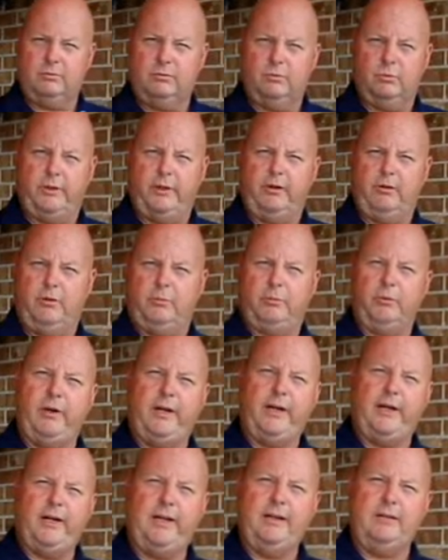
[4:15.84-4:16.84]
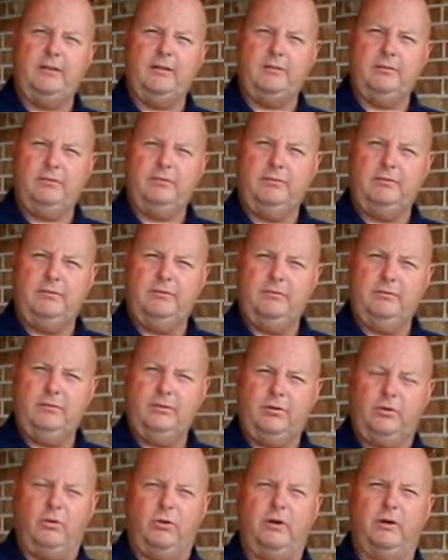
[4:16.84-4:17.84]
we are preheating the
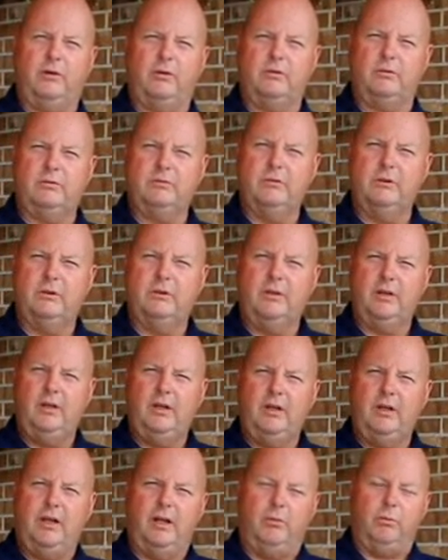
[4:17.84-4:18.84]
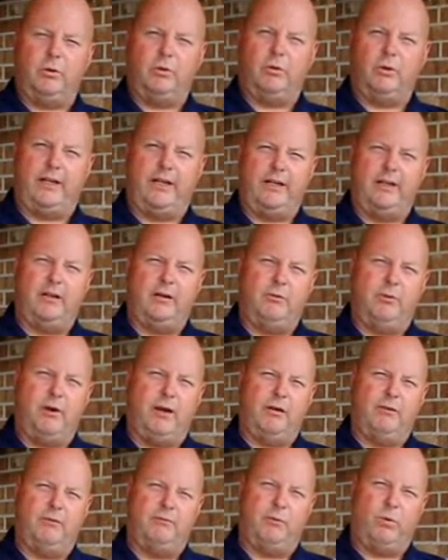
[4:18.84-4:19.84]
grill, and we're going to get it
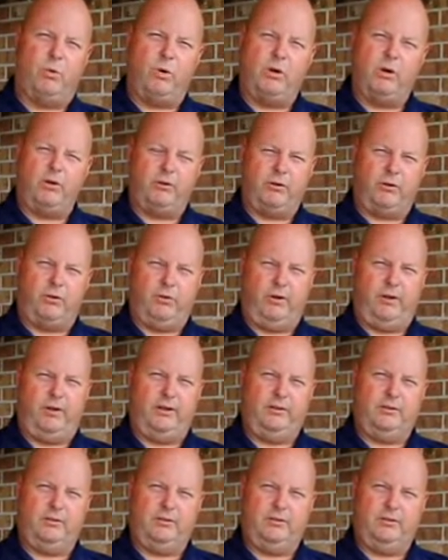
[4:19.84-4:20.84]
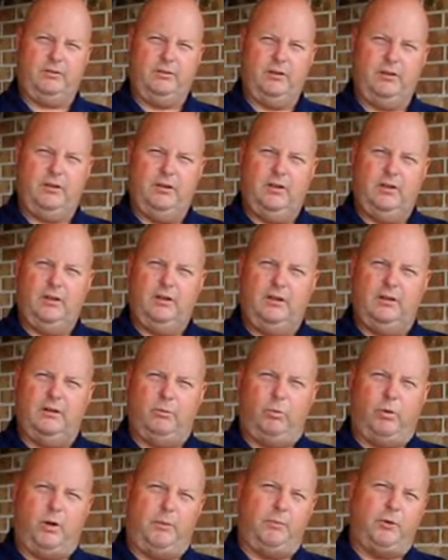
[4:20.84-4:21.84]
around 400 degrees.
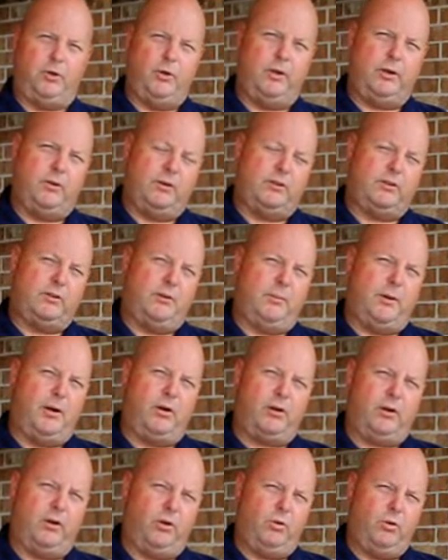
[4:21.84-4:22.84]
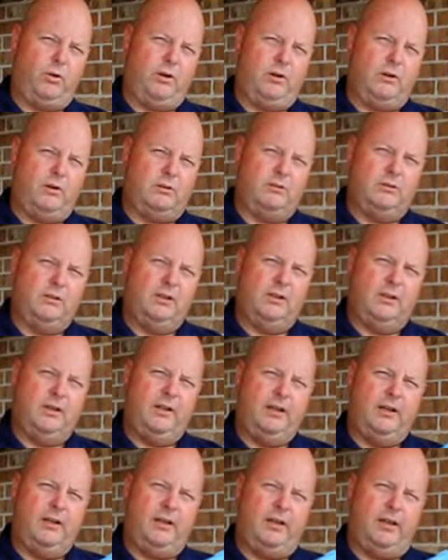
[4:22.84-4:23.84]
And what I'm doing on this American grill
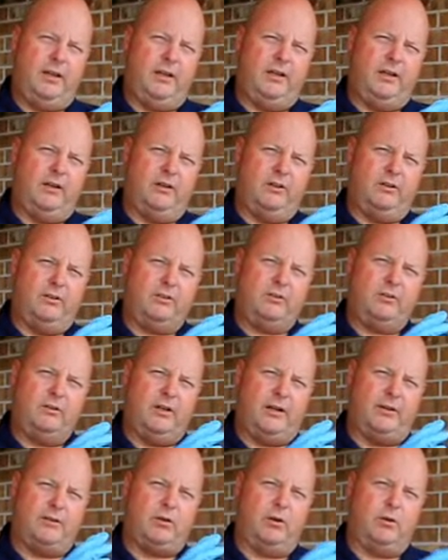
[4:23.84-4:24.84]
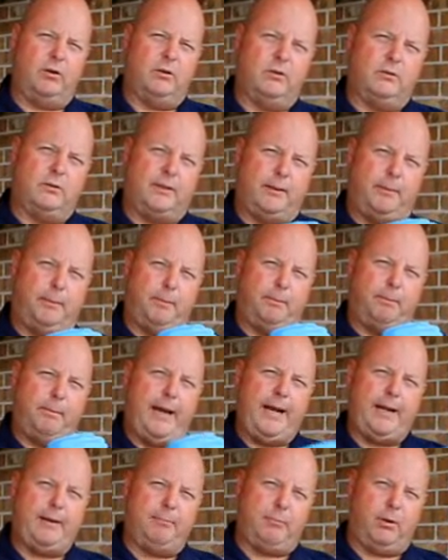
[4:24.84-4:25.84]
is I turn on the
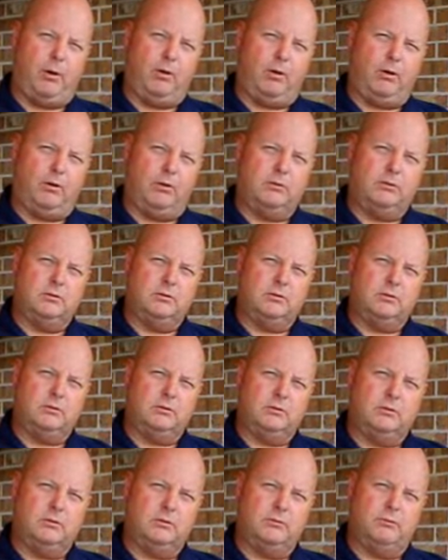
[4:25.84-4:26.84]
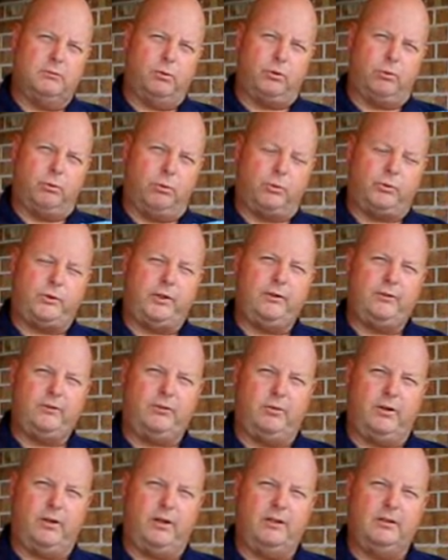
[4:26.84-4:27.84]
back burner for the
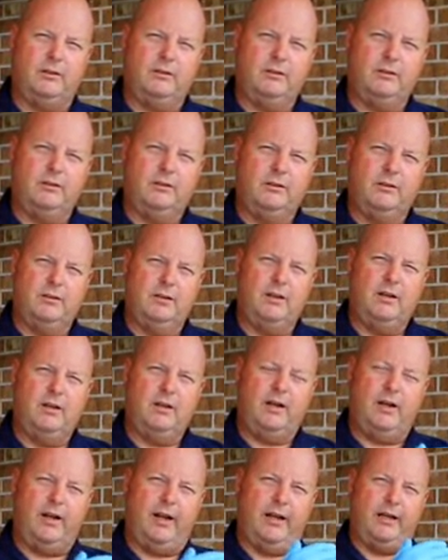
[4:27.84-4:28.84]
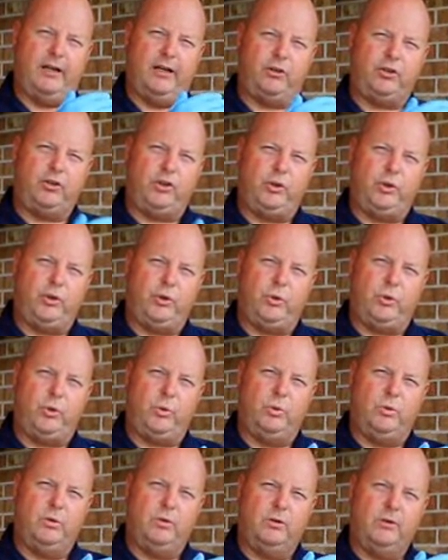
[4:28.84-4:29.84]
rotisserie and the
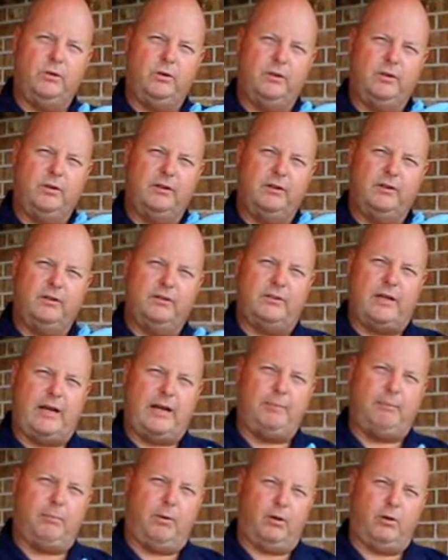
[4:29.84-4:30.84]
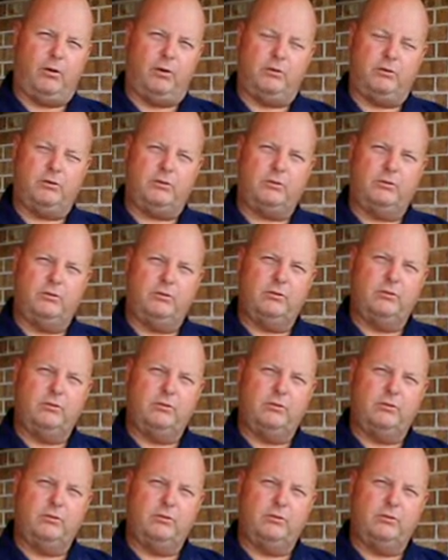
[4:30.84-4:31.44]
2 side burners